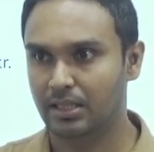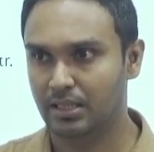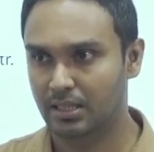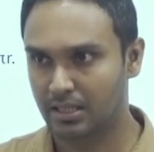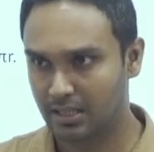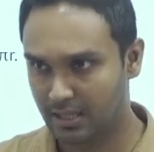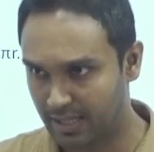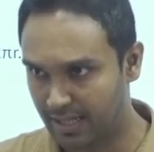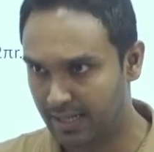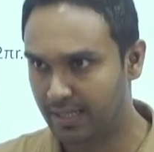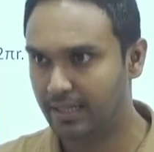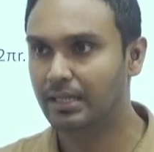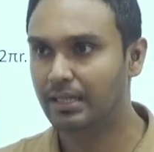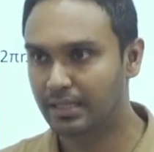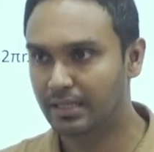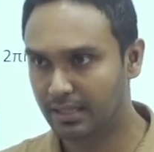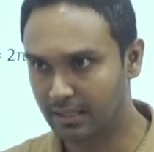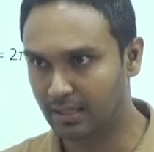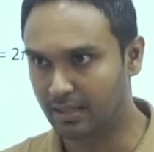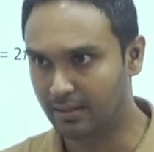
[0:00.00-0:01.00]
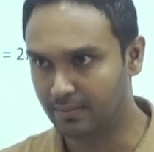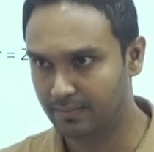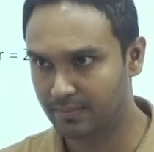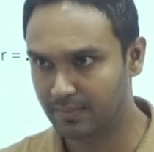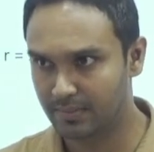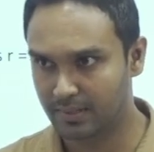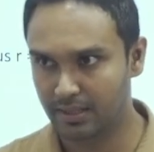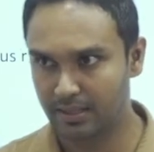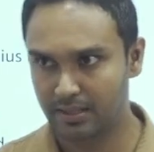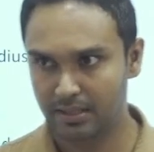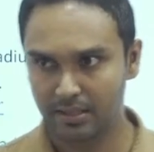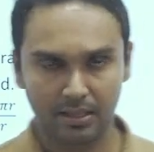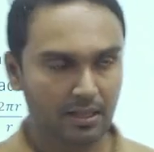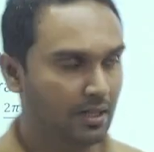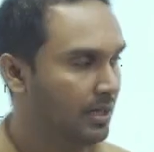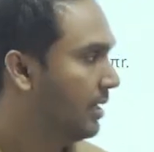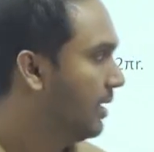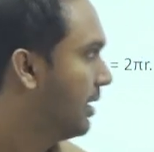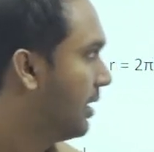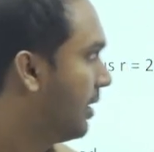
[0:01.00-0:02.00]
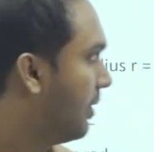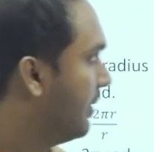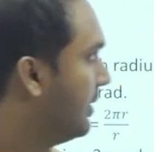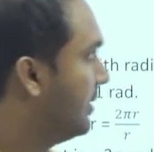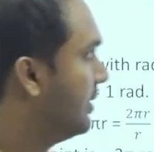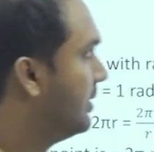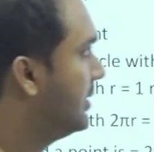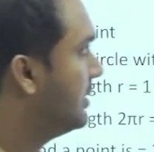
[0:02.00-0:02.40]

radian theta, right? Now in this